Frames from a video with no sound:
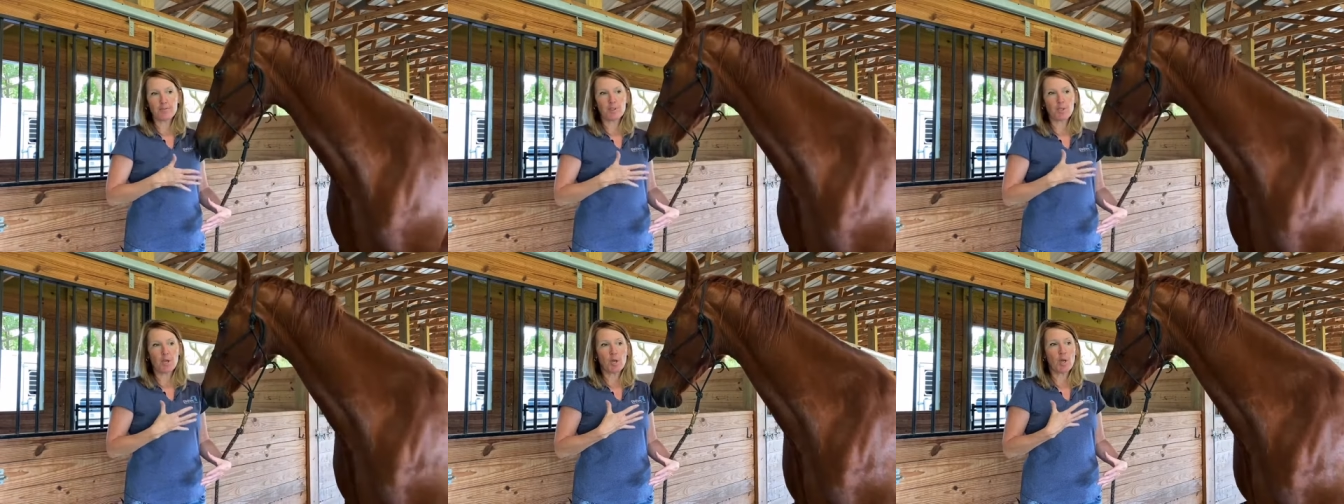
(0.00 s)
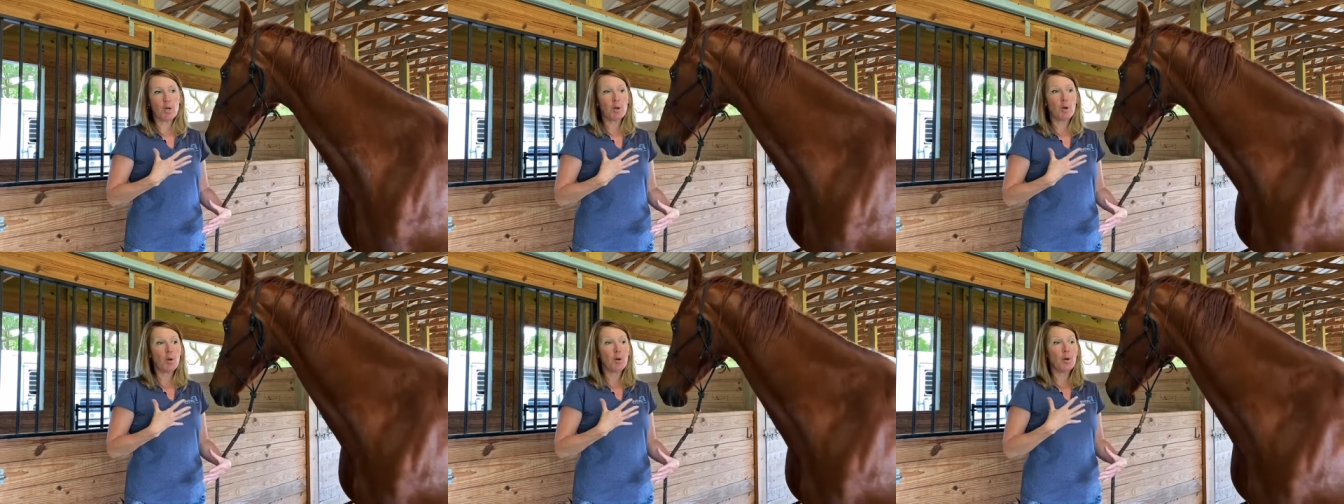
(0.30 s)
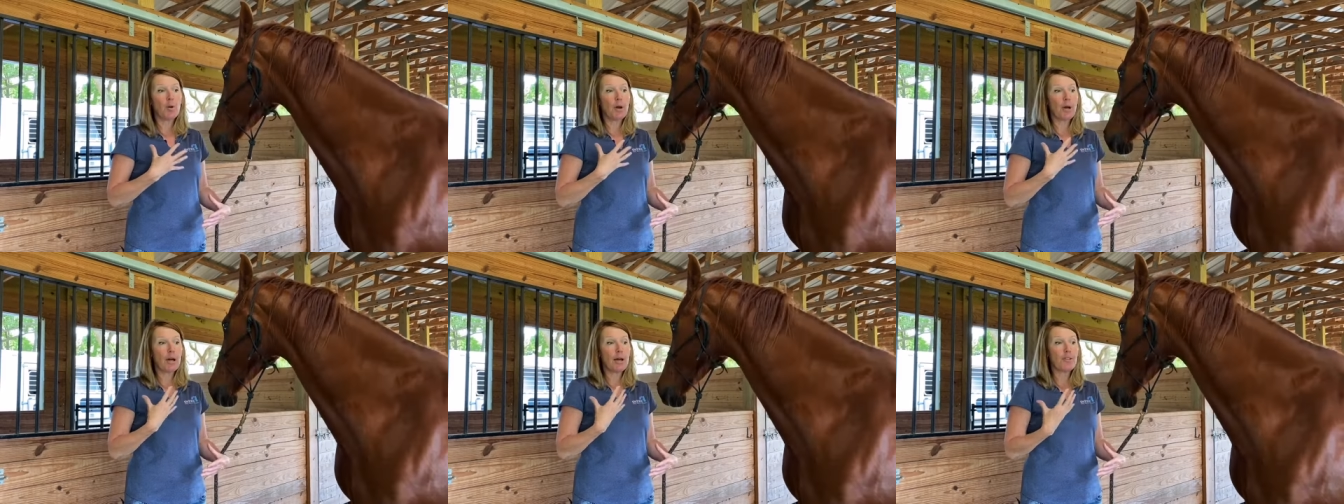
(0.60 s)

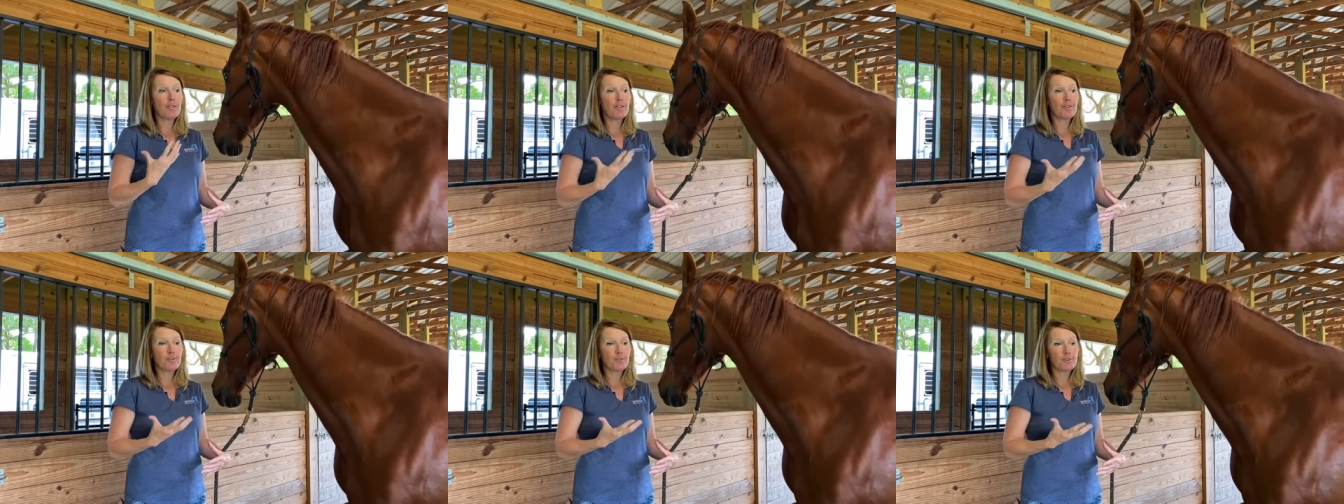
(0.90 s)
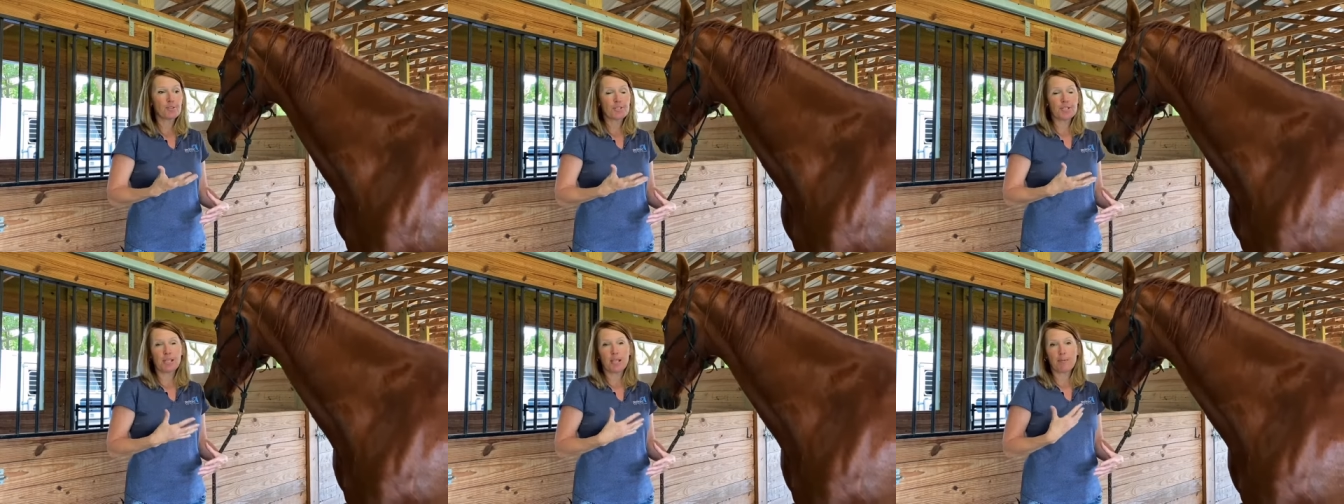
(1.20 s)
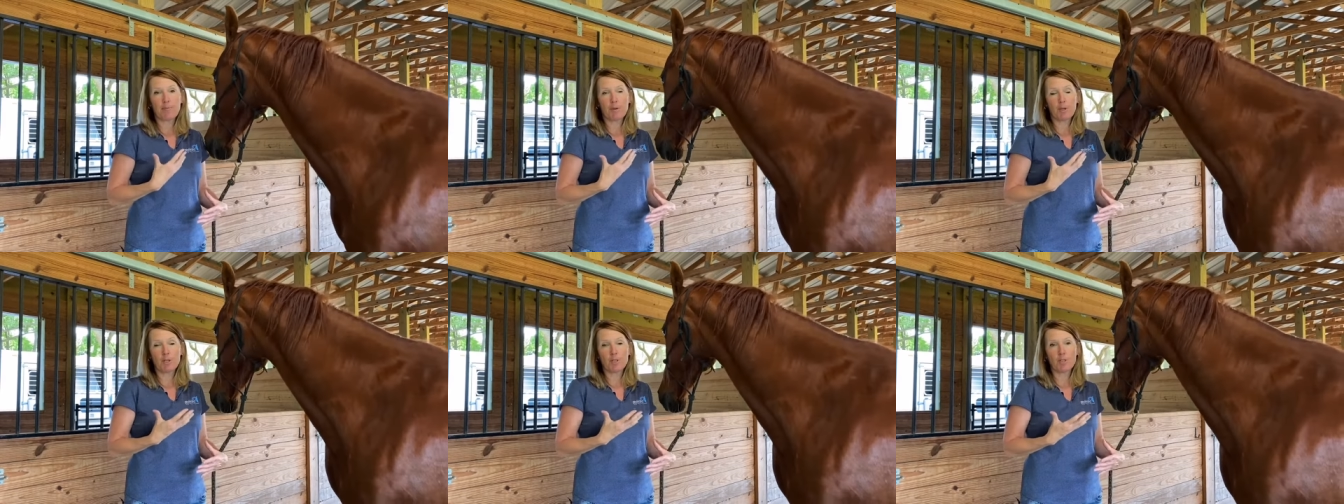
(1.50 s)
So the first thing
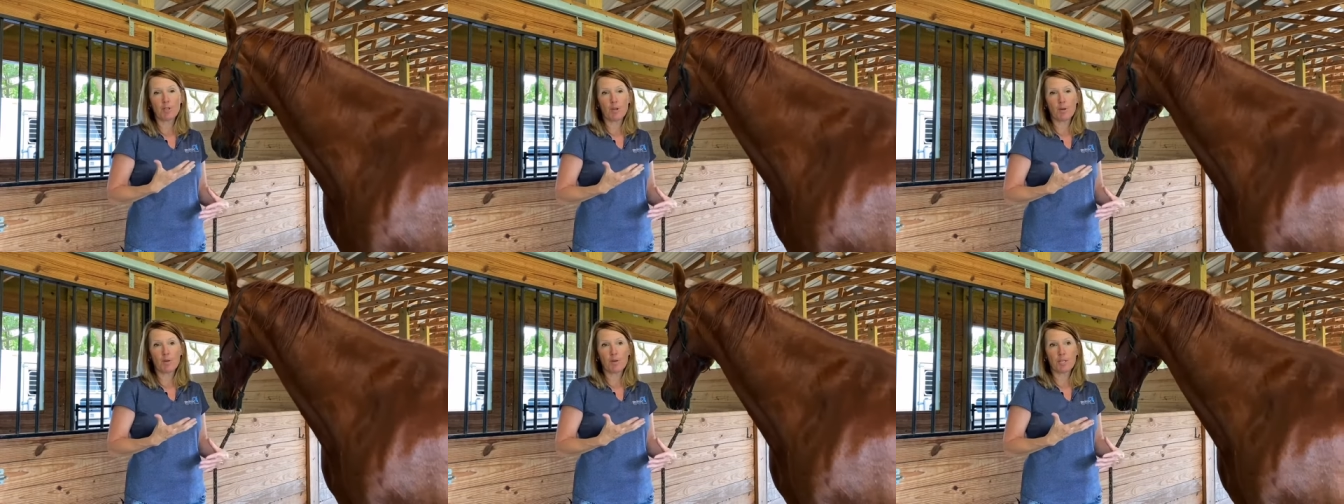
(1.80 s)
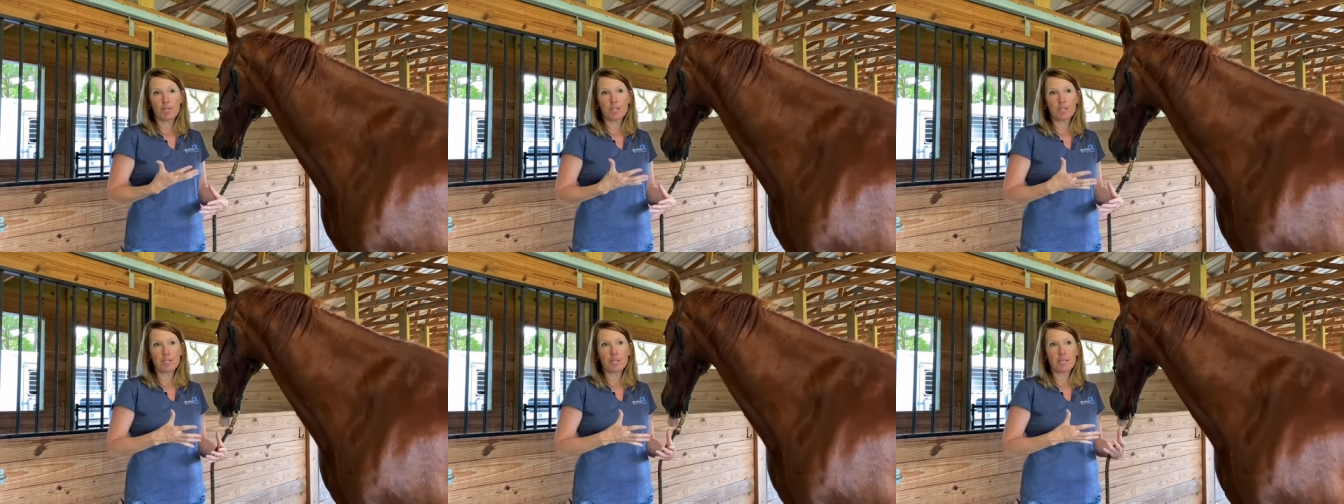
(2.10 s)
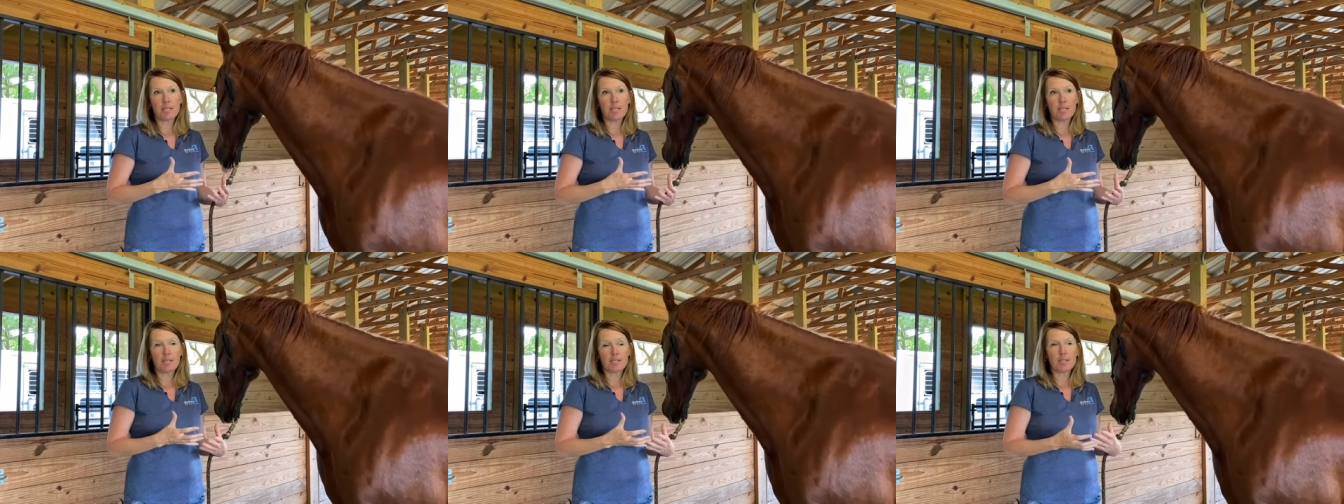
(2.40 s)
I'm gonna notice
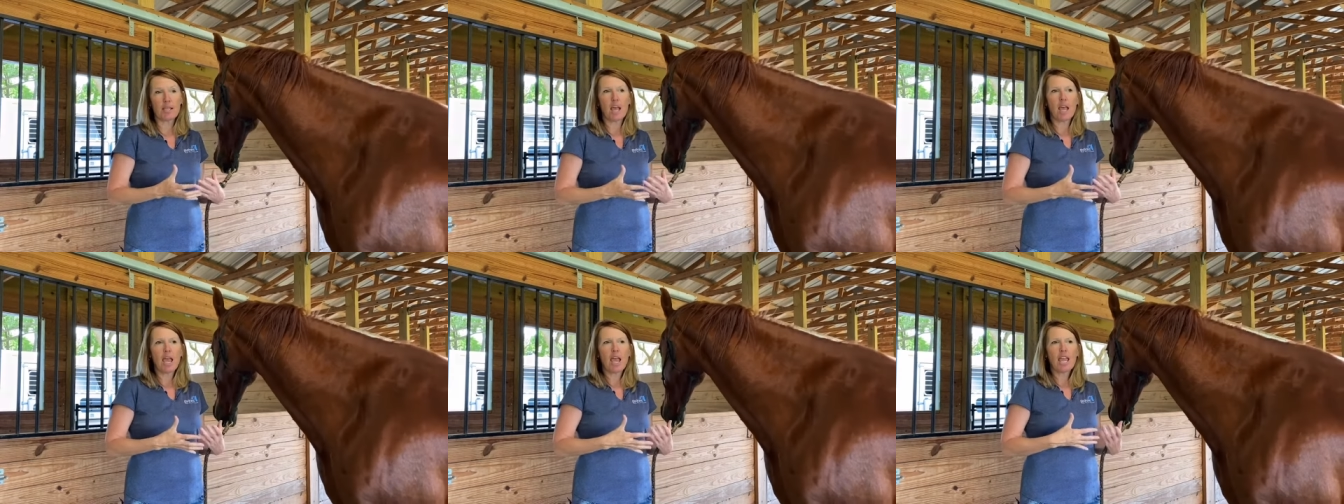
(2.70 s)
is